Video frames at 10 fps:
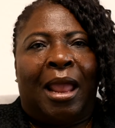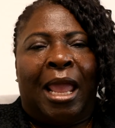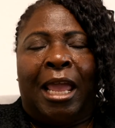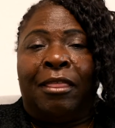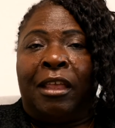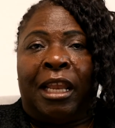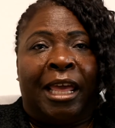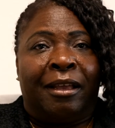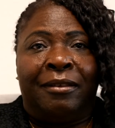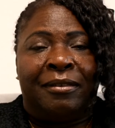And the
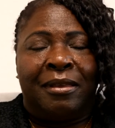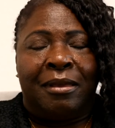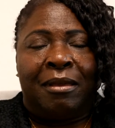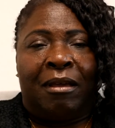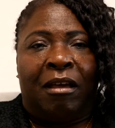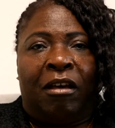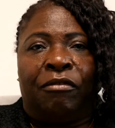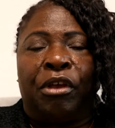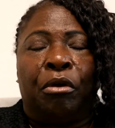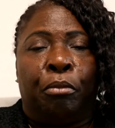legacy
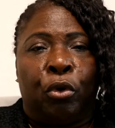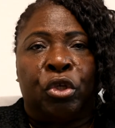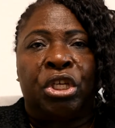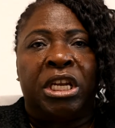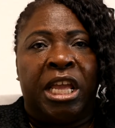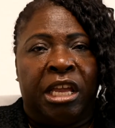of the abortion